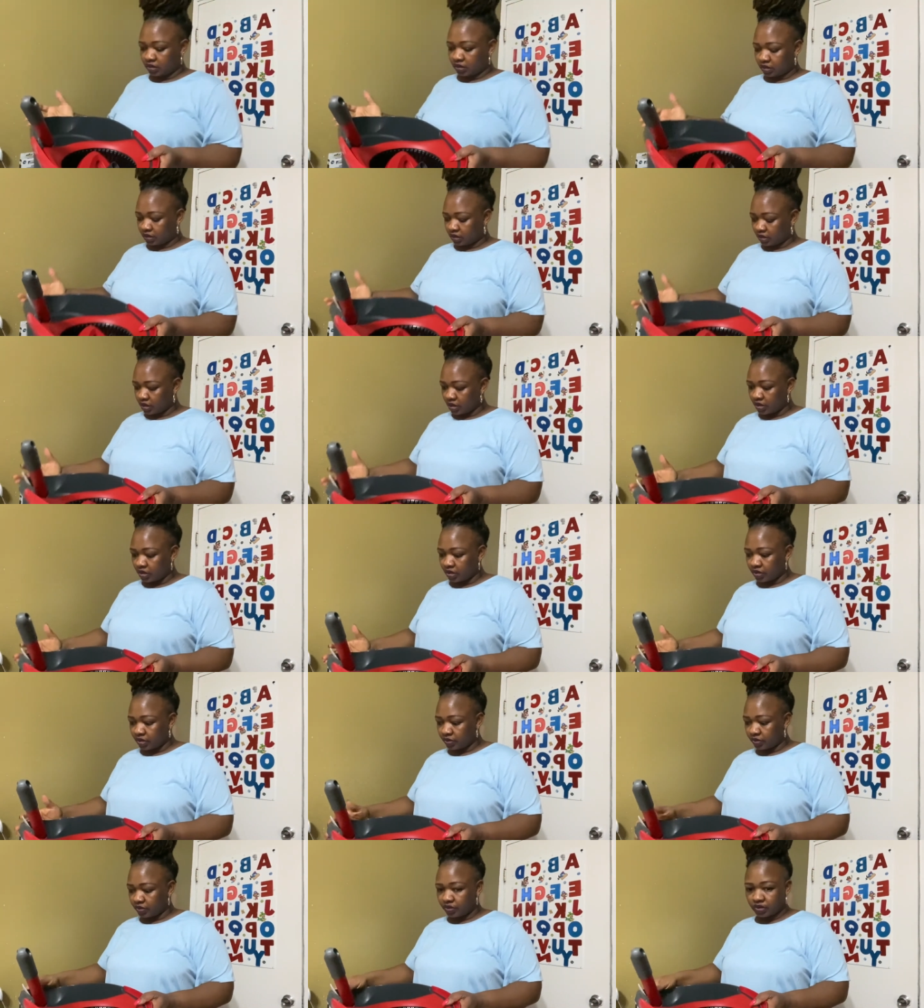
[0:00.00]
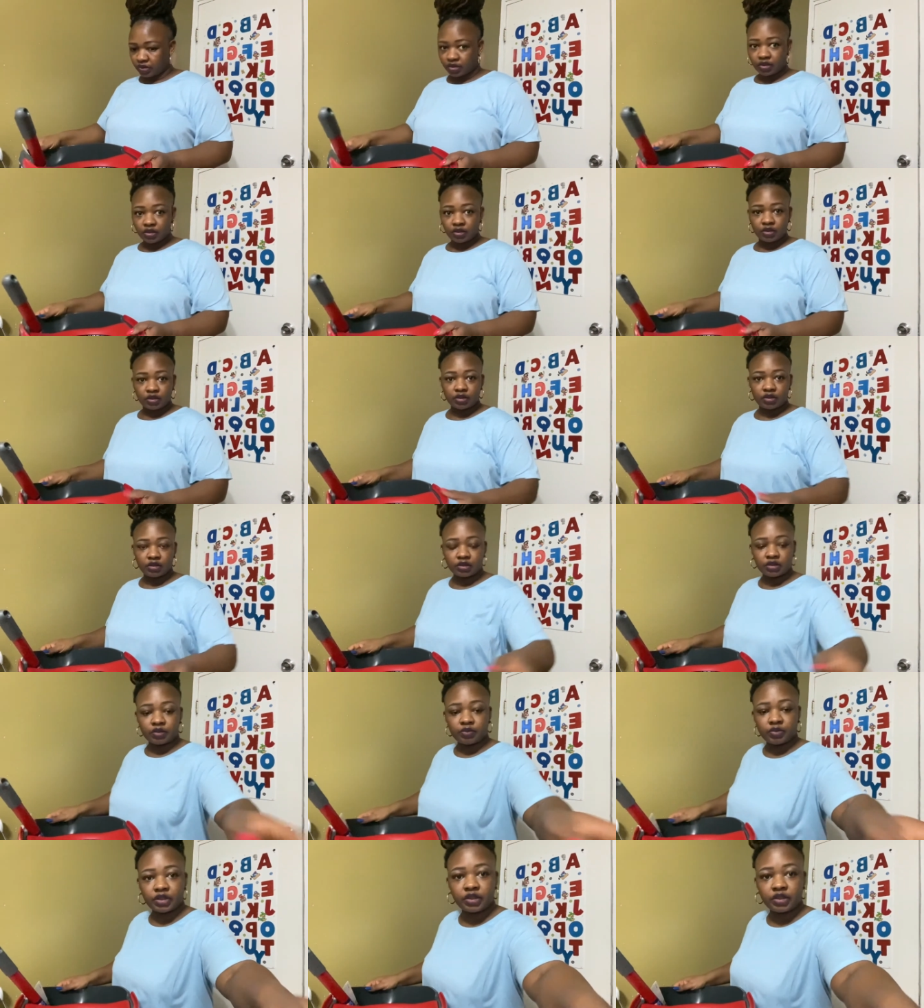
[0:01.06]
So
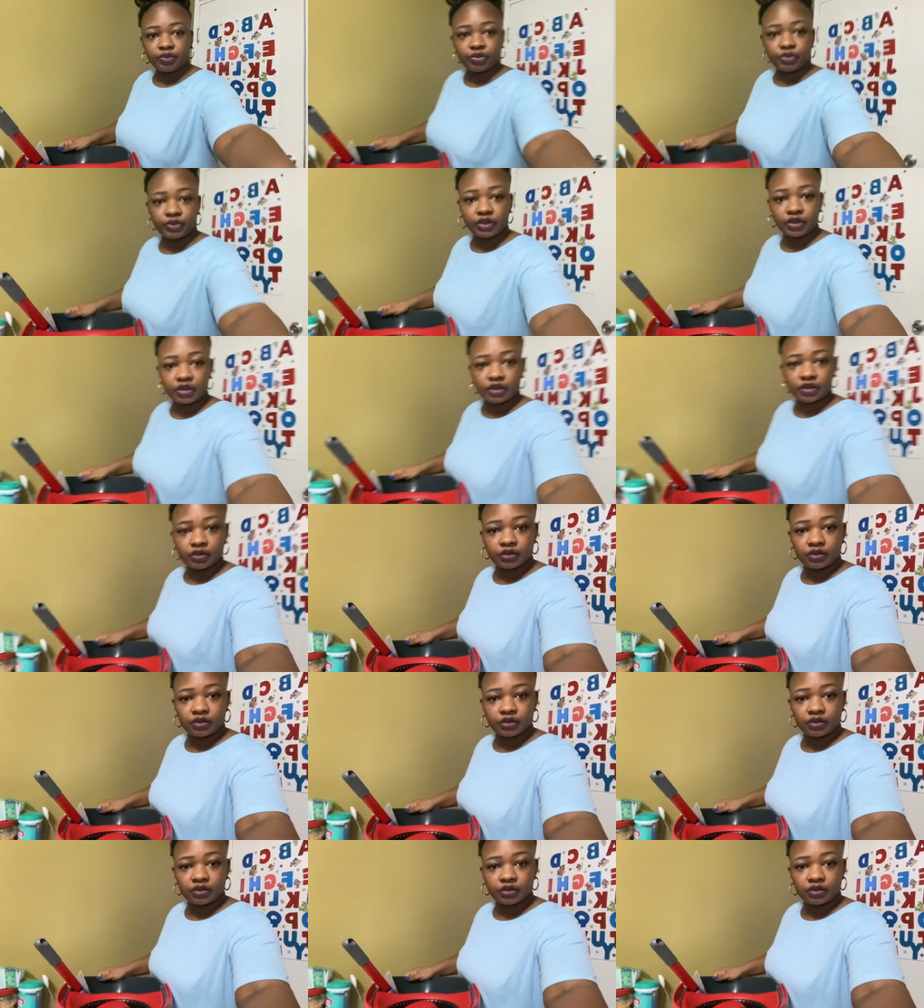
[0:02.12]
let me bring you